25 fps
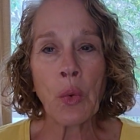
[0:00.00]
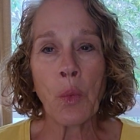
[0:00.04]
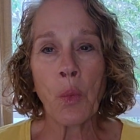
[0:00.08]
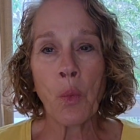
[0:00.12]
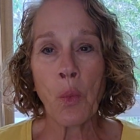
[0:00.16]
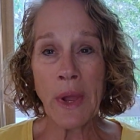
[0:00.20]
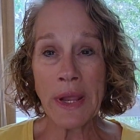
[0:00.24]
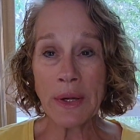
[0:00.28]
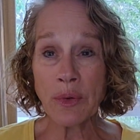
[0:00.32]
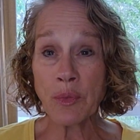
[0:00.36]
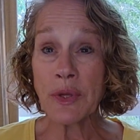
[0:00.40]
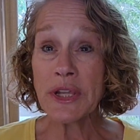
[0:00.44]

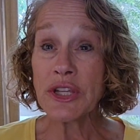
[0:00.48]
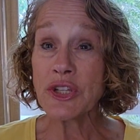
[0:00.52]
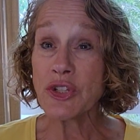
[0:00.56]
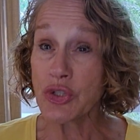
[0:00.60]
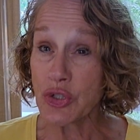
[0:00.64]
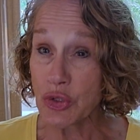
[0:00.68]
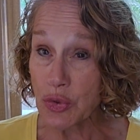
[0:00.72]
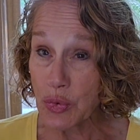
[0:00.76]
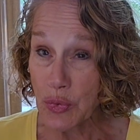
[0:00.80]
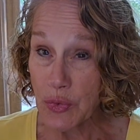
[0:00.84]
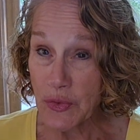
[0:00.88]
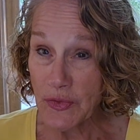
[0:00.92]
When we
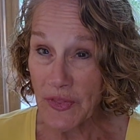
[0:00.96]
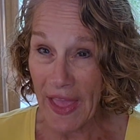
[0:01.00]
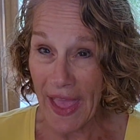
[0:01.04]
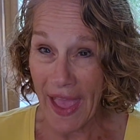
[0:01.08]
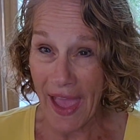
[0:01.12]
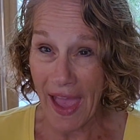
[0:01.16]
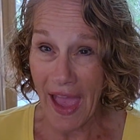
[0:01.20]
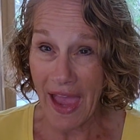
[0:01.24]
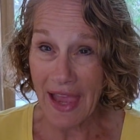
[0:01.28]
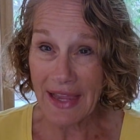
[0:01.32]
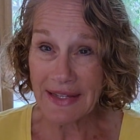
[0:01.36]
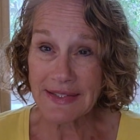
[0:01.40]
do
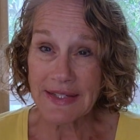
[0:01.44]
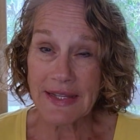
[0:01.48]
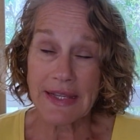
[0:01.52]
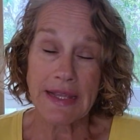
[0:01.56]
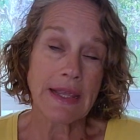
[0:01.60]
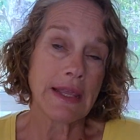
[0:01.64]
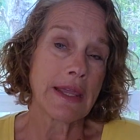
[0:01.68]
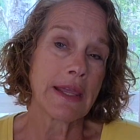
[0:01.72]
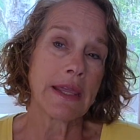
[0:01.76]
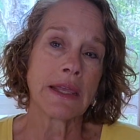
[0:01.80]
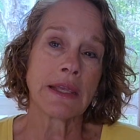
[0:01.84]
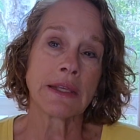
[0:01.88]
that,
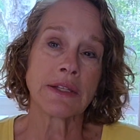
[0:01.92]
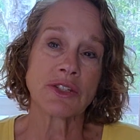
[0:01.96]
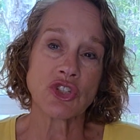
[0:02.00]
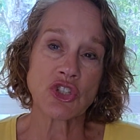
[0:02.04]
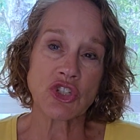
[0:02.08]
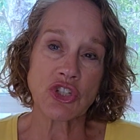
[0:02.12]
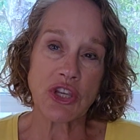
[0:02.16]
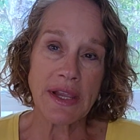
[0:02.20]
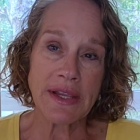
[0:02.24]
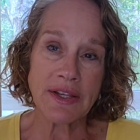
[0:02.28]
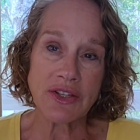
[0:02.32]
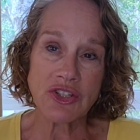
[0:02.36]
it
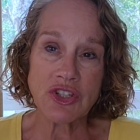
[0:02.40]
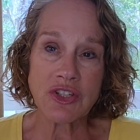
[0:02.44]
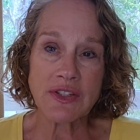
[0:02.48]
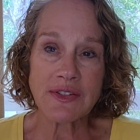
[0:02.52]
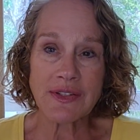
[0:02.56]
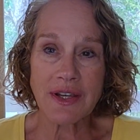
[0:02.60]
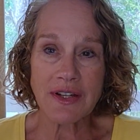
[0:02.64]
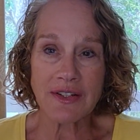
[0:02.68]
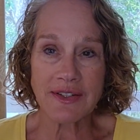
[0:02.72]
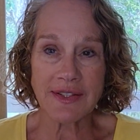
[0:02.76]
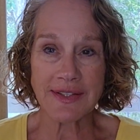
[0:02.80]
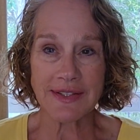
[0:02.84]

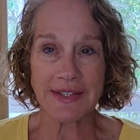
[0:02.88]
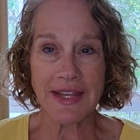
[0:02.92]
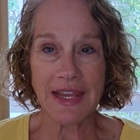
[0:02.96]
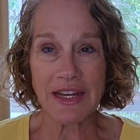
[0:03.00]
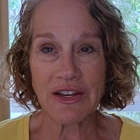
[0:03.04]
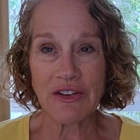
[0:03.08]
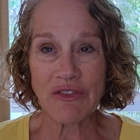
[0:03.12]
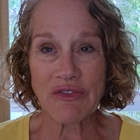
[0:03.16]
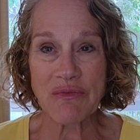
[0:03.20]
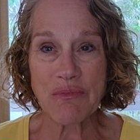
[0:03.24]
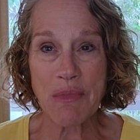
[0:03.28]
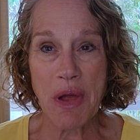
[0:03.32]
changes our
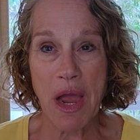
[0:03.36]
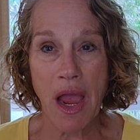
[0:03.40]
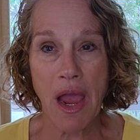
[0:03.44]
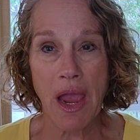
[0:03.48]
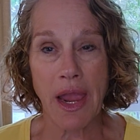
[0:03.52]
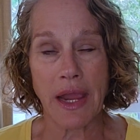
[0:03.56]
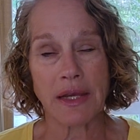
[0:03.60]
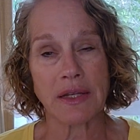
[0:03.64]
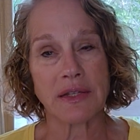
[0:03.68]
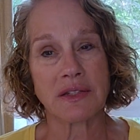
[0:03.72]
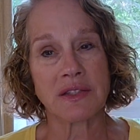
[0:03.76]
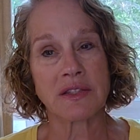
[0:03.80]
state of
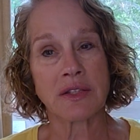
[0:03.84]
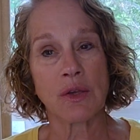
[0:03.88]
mind.